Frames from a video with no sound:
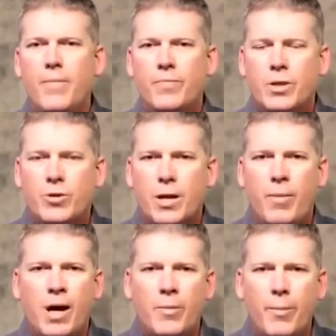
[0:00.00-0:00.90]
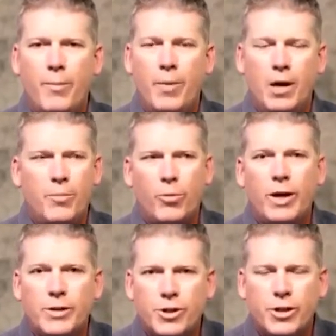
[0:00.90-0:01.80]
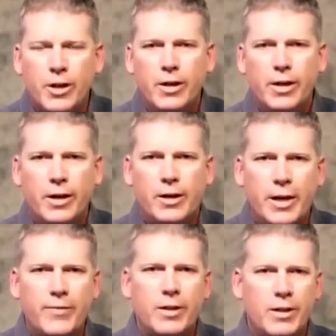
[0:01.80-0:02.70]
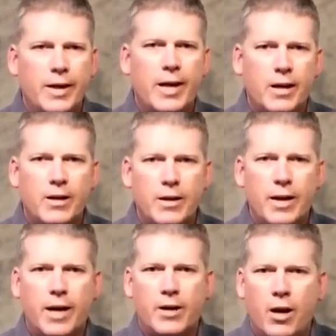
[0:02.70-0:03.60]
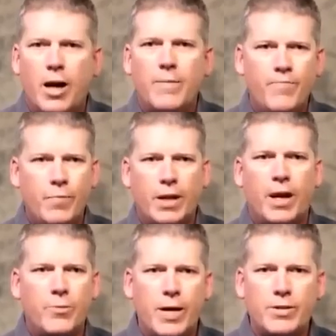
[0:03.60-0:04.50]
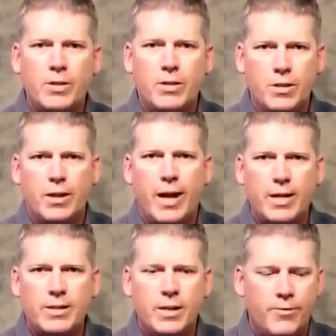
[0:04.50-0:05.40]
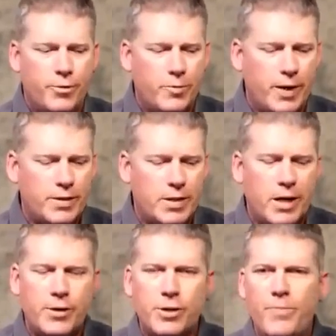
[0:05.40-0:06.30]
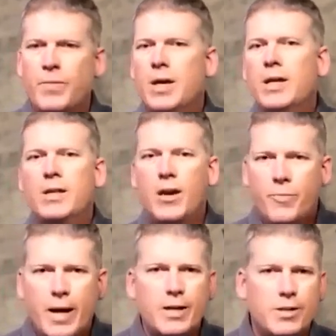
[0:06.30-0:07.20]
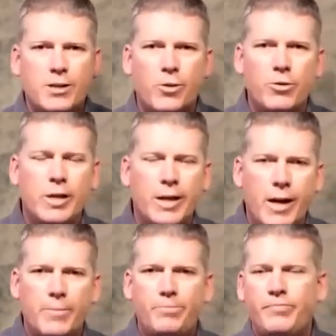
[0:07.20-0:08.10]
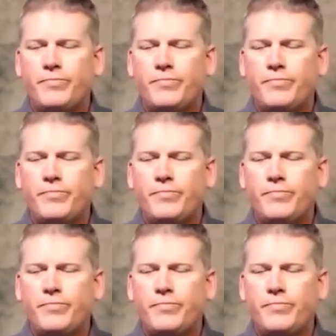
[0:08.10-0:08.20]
to try to bomb a bridge in Cleveland. They got caught. They got arrested. The guys did for domestic terrorism. The FBI set the whole thing up.